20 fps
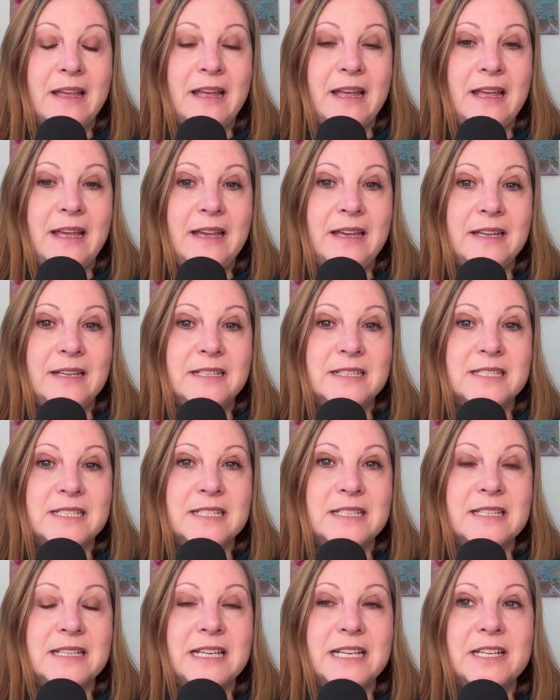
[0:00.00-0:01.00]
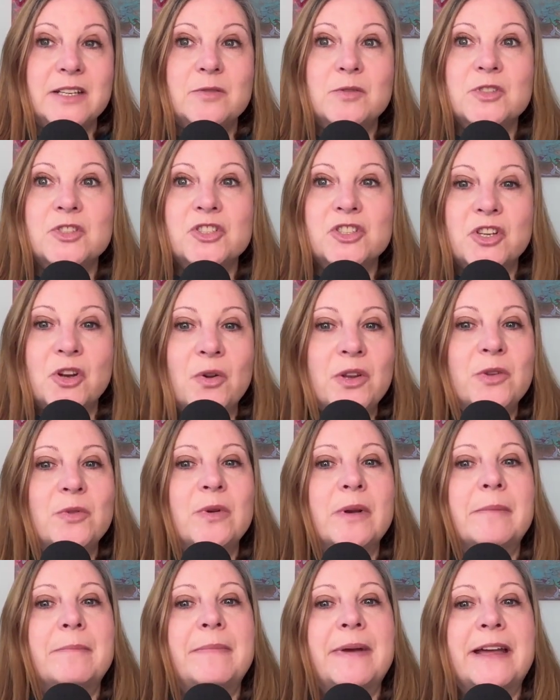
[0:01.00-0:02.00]
And it will show
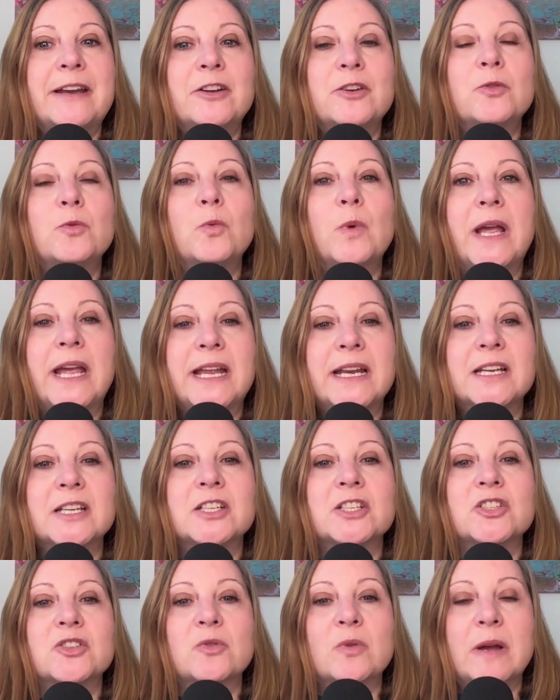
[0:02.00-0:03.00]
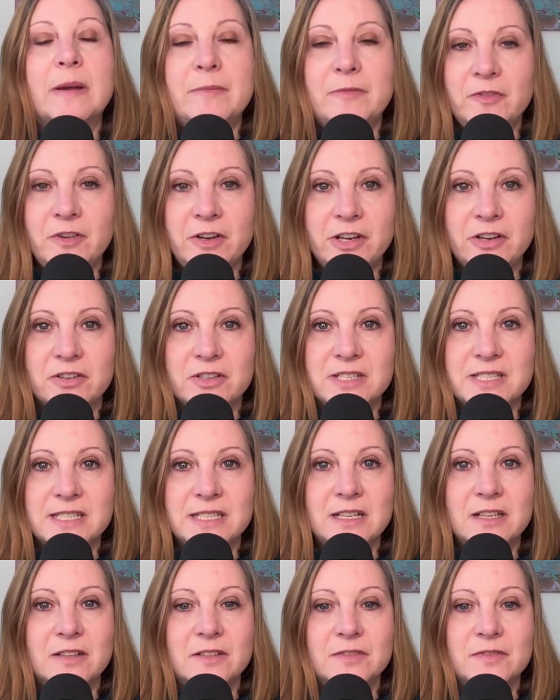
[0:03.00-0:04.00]
you a better way to show up for
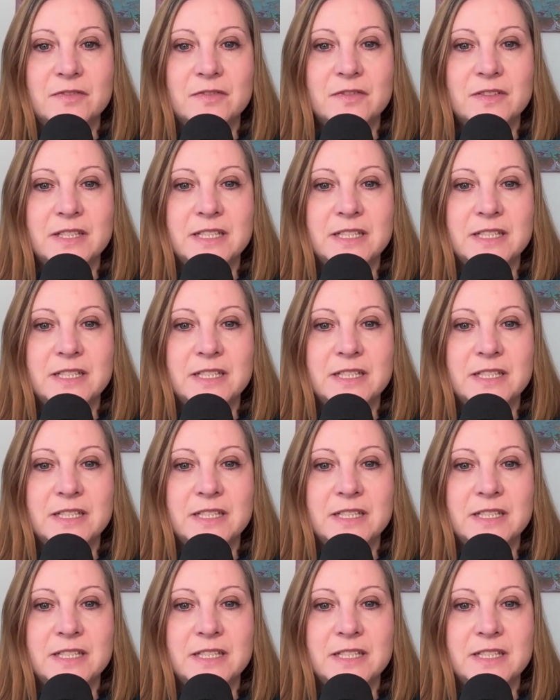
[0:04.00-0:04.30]
yourself.